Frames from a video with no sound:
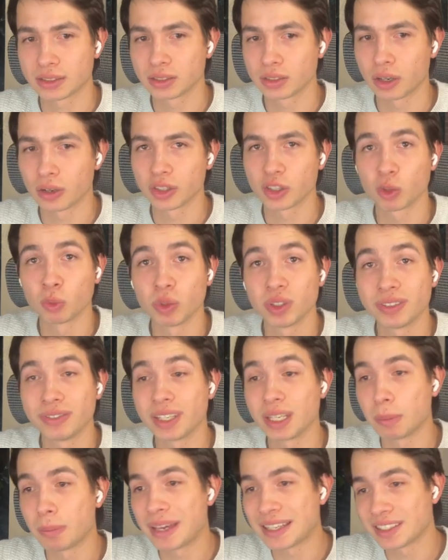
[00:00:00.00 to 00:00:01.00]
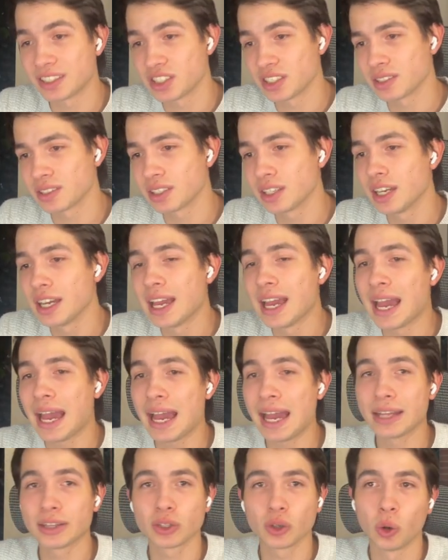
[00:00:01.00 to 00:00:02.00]
start receiving messages
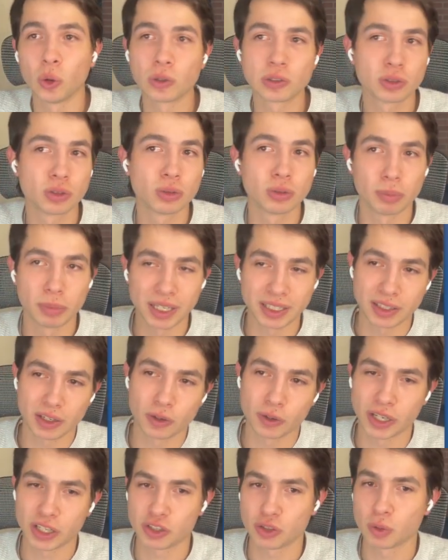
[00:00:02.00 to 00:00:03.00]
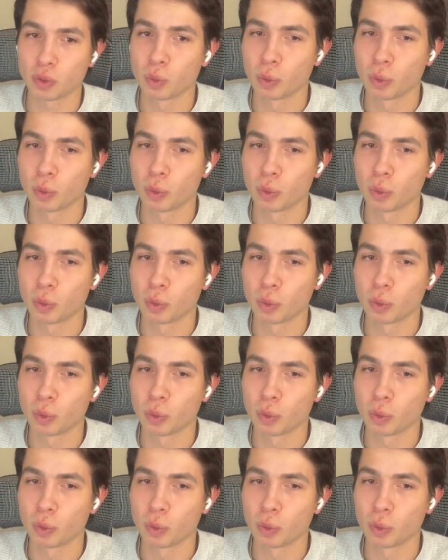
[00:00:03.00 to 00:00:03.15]
and also make the connection